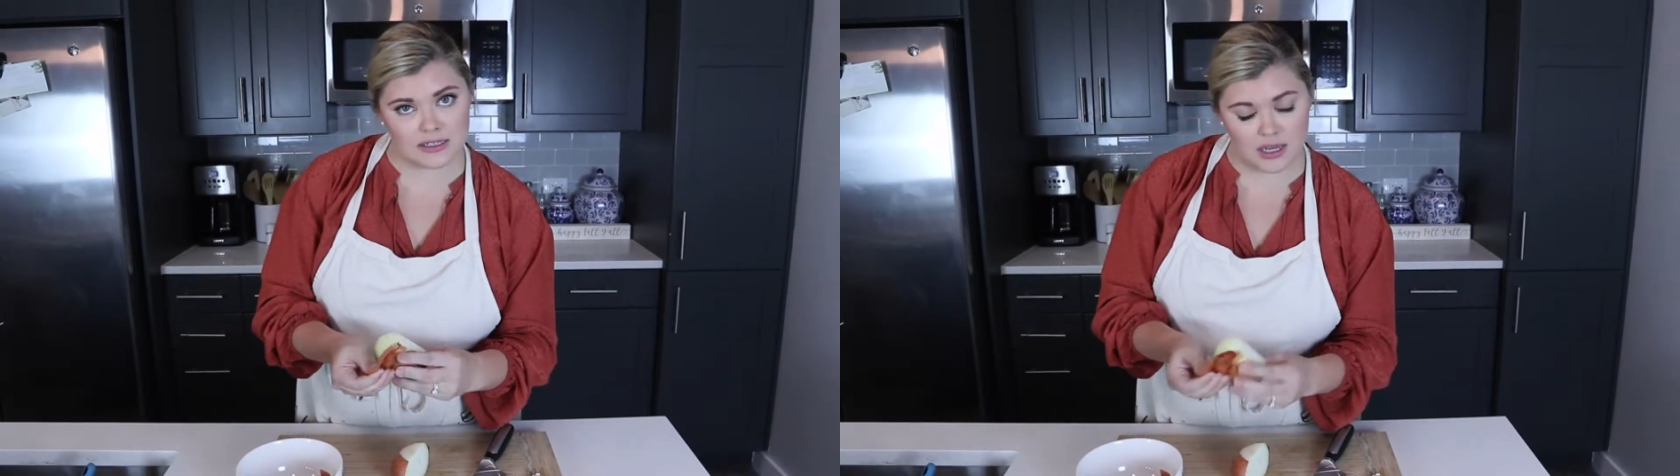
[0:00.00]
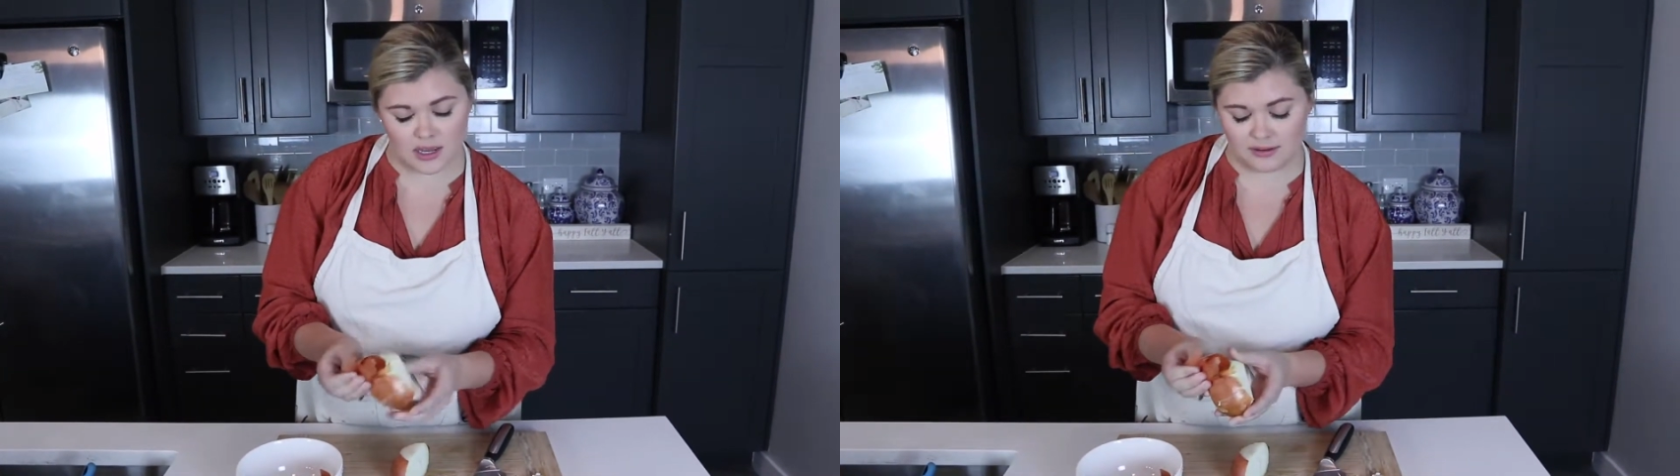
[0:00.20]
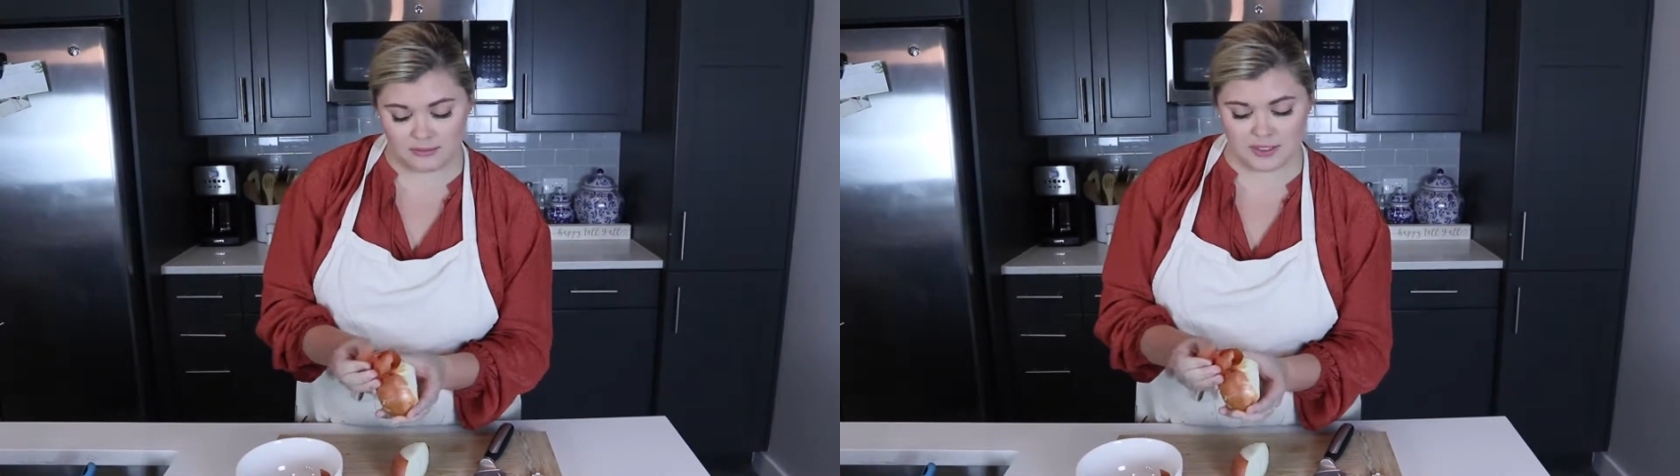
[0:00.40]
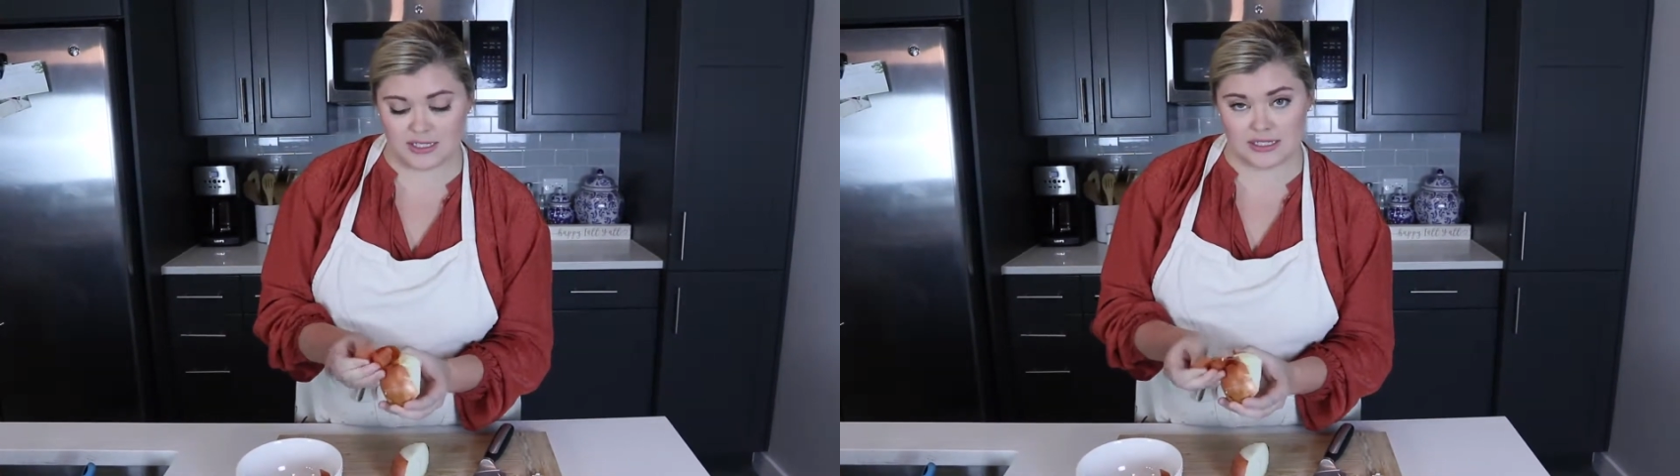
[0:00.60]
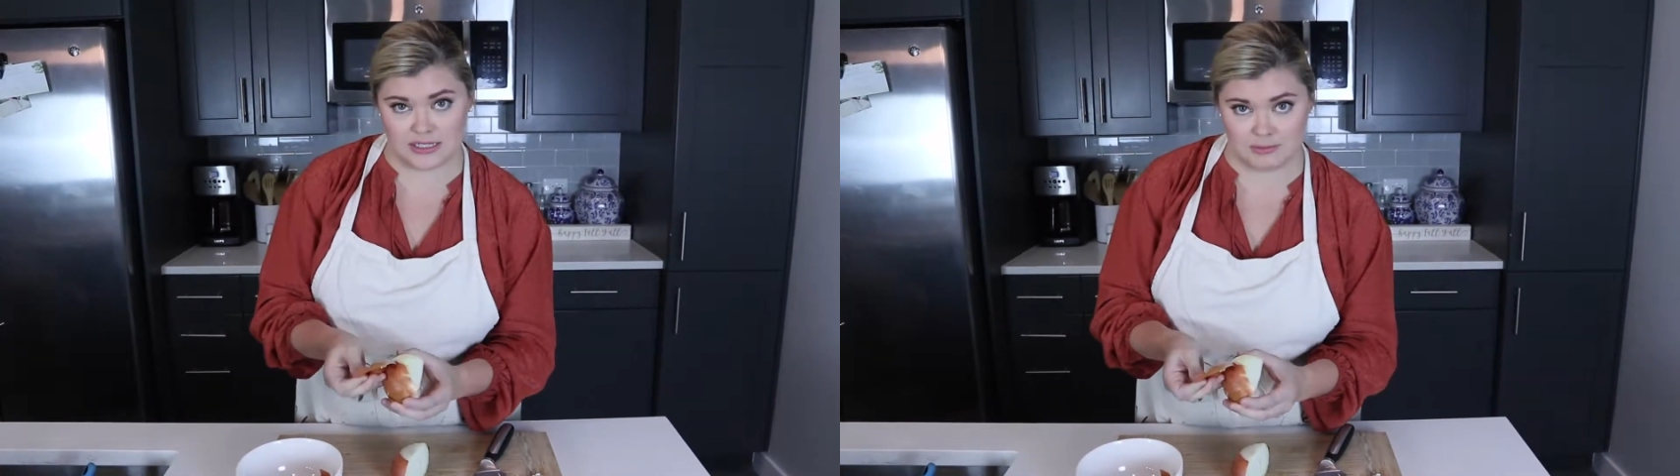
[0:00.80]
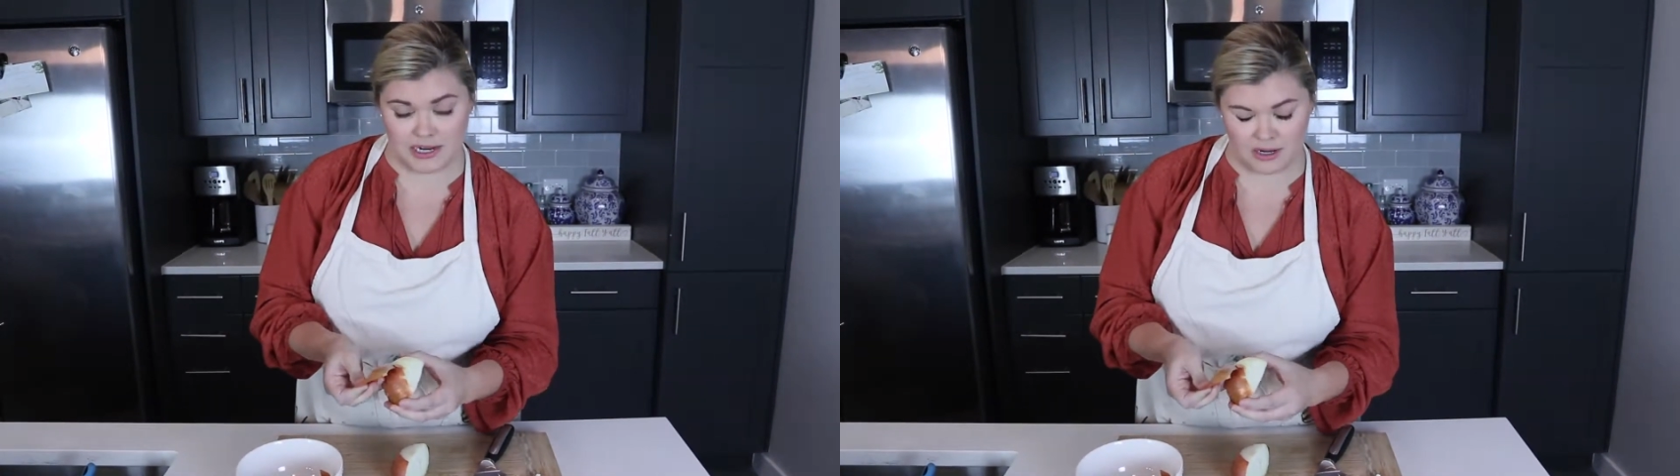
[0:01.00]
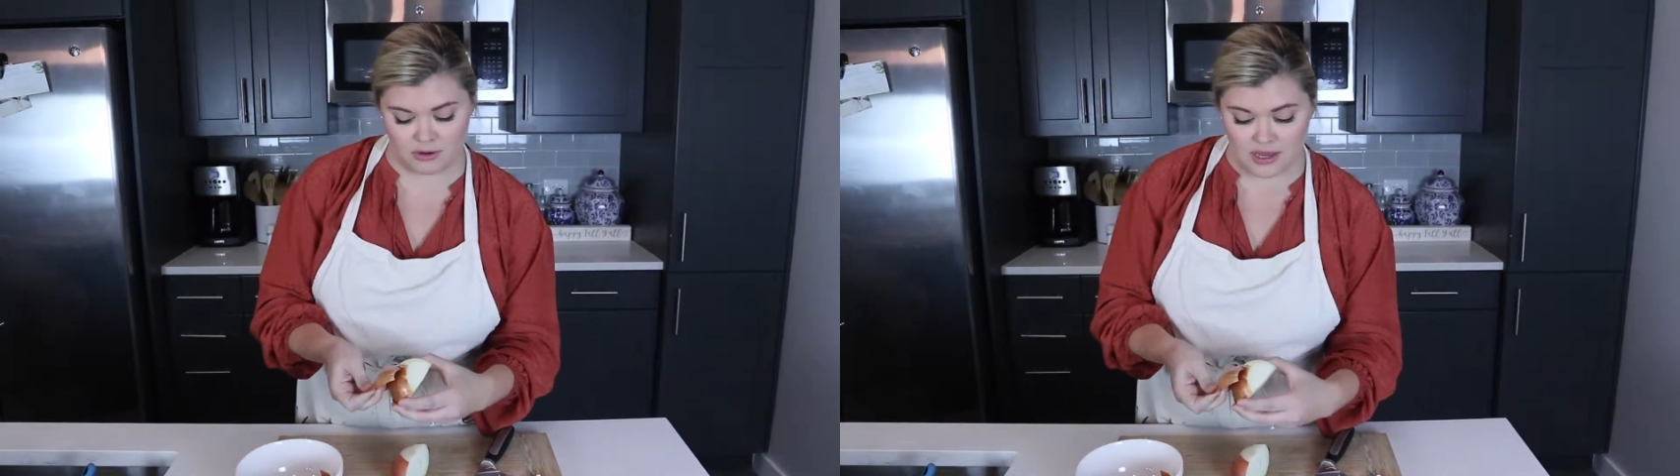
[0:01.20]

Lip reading: I was gonna say tomato,